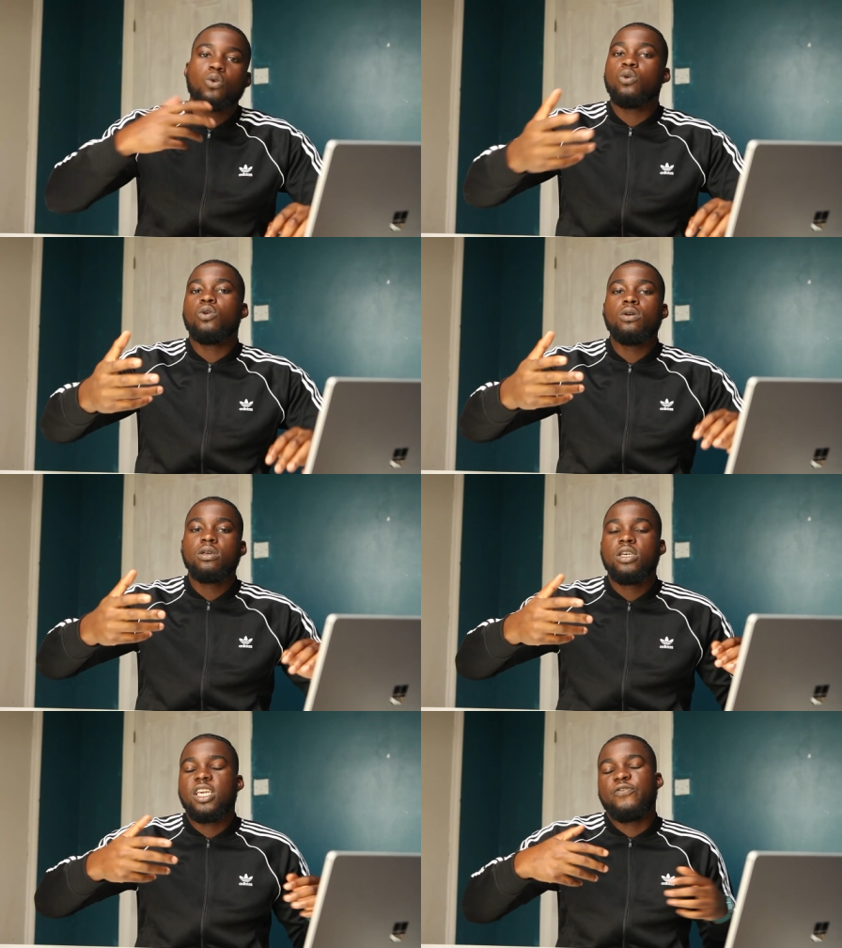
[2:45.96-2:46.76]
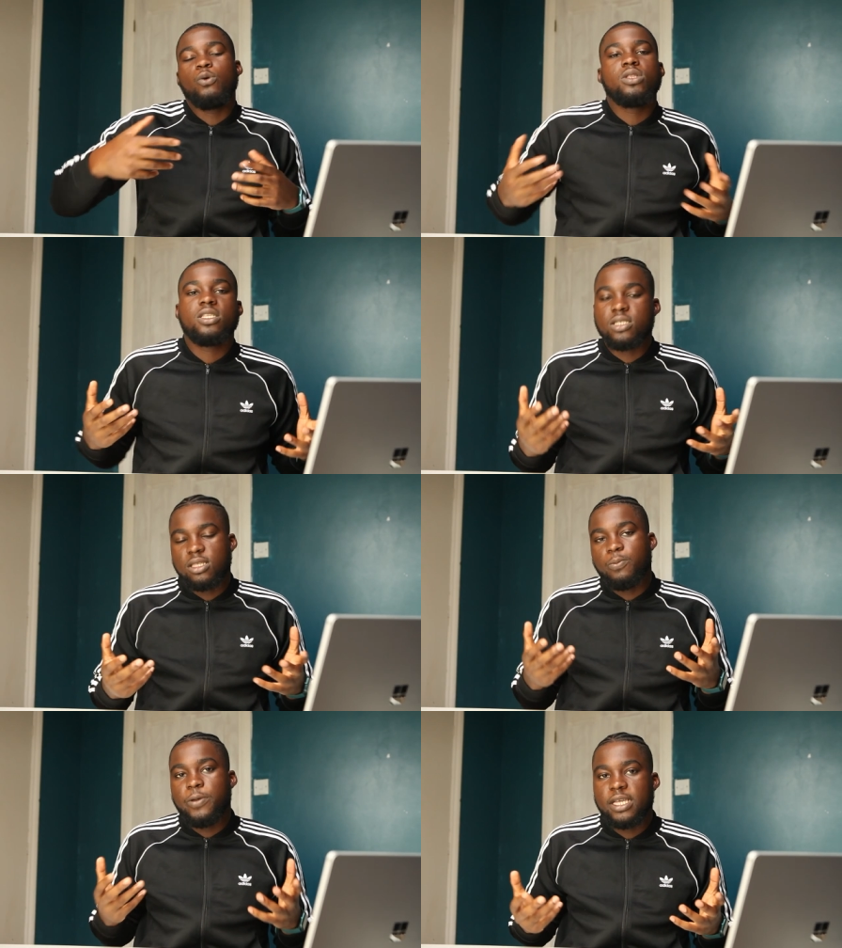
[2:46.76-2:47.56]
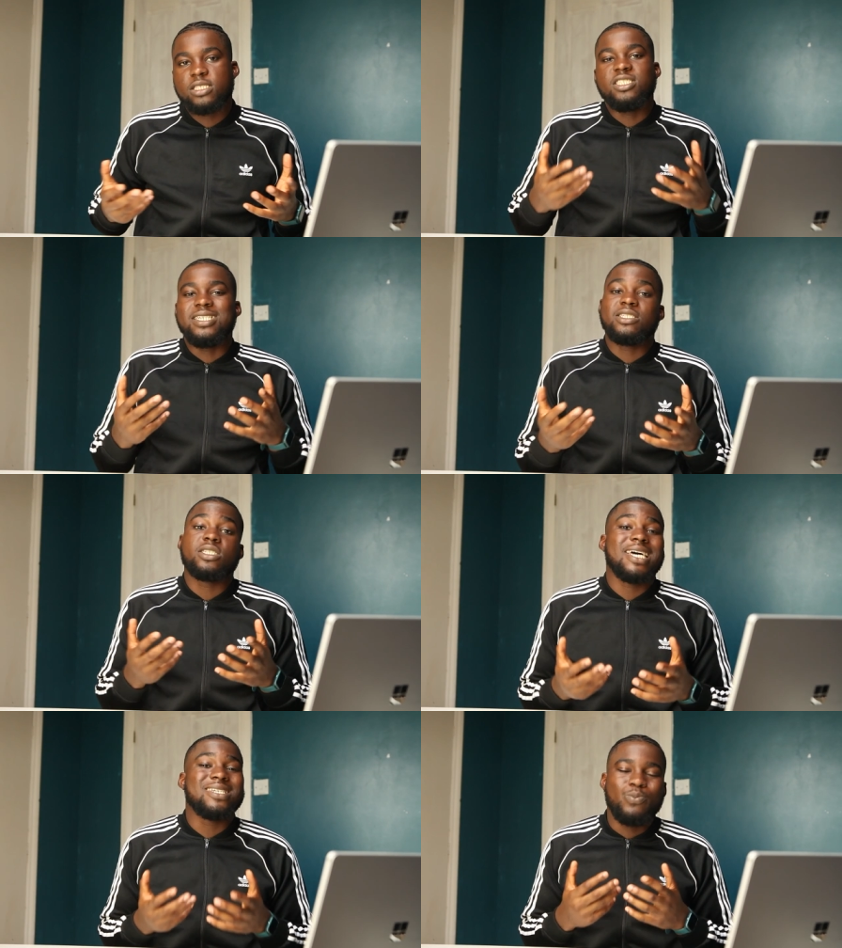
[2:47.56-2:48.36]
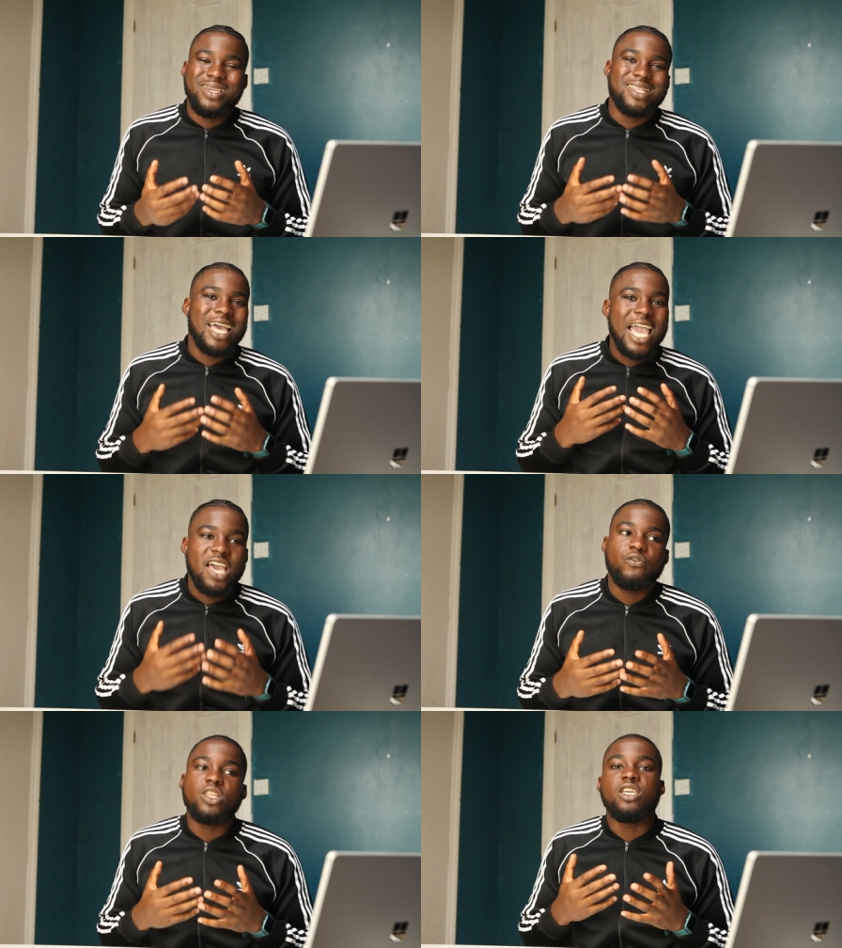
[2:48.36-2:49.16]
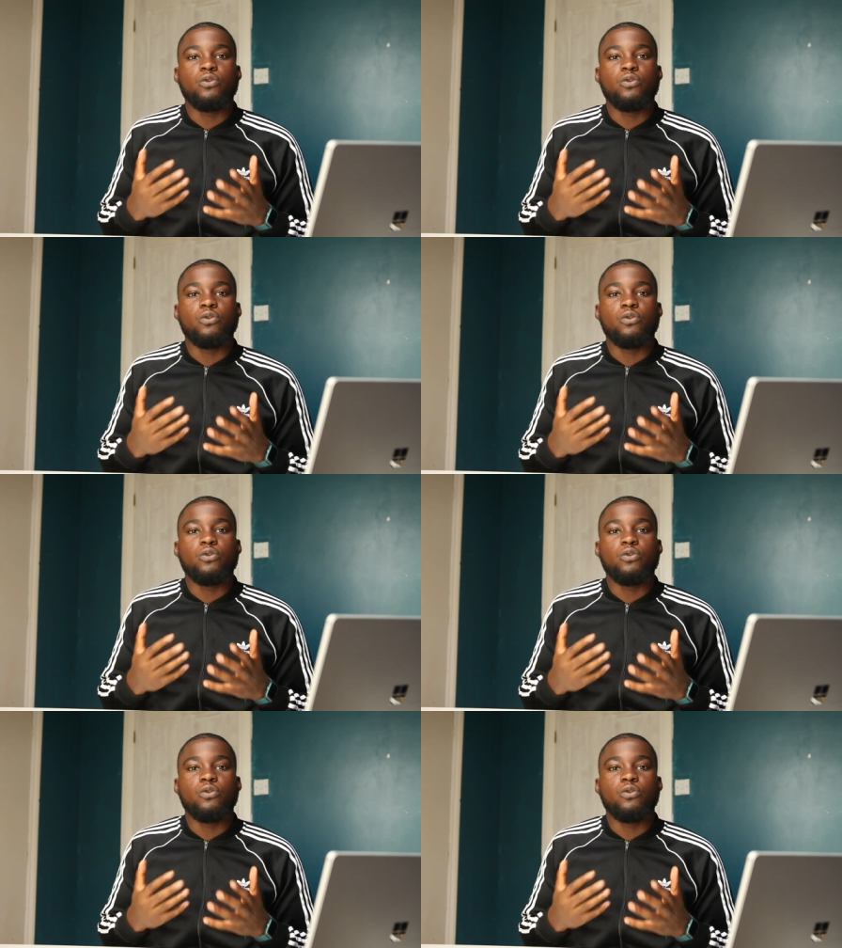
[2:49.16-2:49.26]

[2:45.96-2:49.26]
Or if you wanted to depict Jesus as being the heavenly